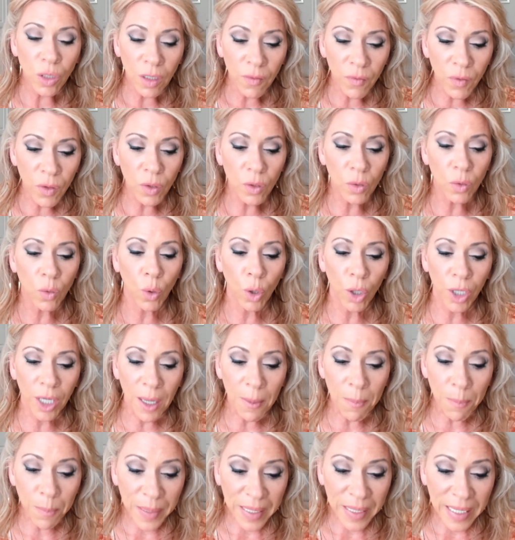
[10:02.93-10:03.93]
of the Lord
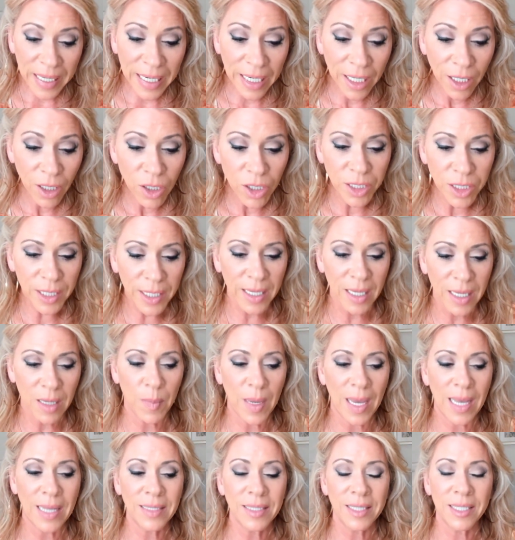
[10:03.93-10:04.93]
appeared to
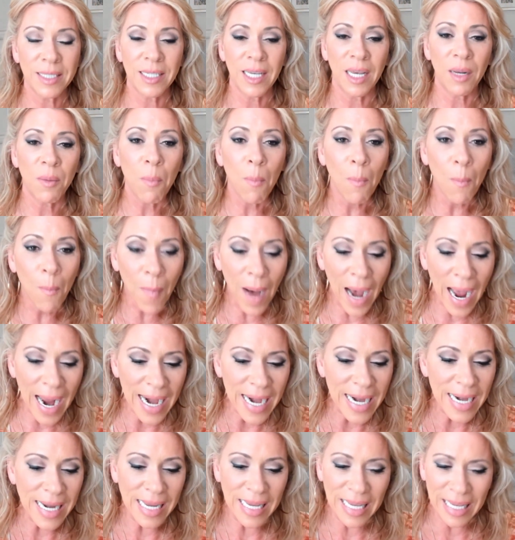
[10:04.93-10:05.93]
him and said,
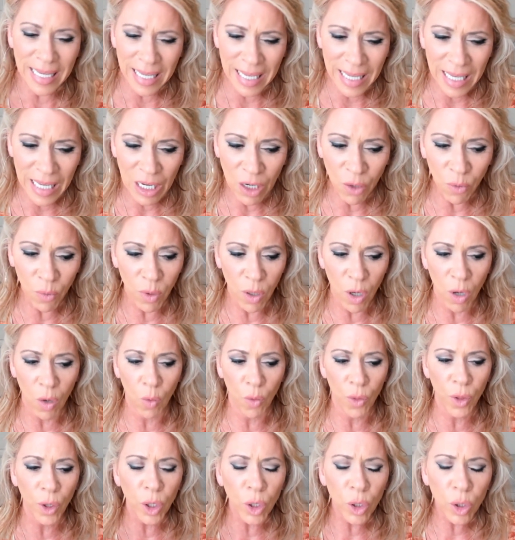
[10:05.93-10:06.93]
"Mighty
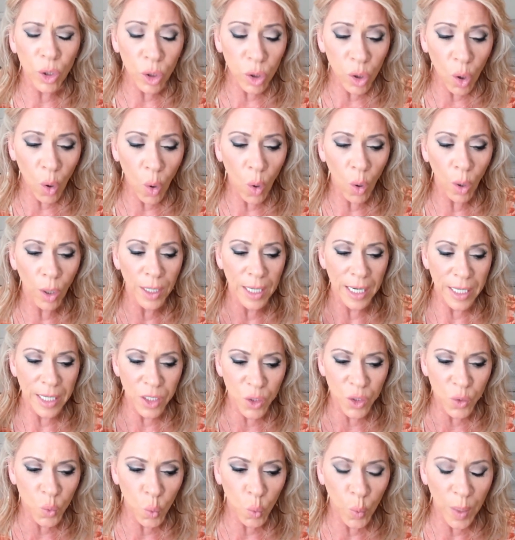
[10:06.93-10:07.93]
hero, the Lord
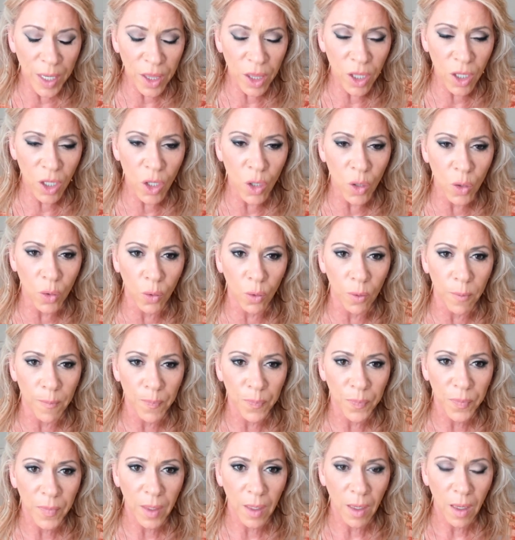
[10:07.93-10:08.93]
is with you."
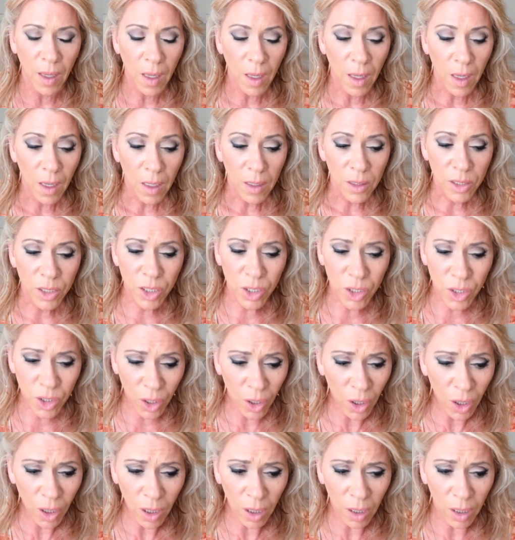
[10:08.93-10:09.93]

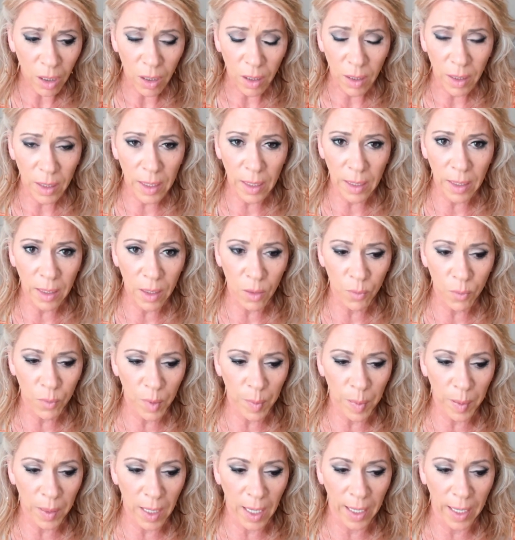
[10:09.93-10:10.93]
"Sir," Gideon
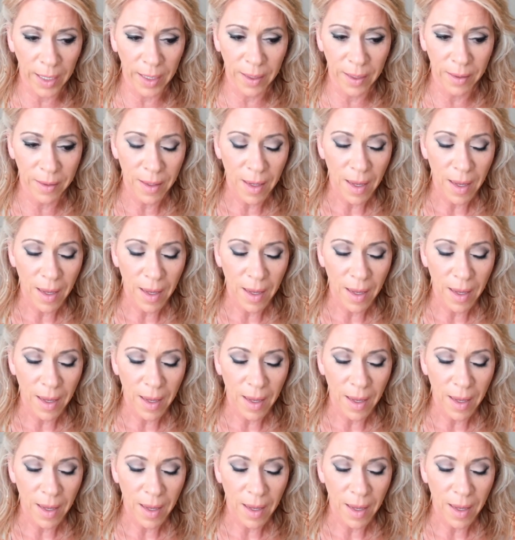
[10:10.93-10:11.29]
replied,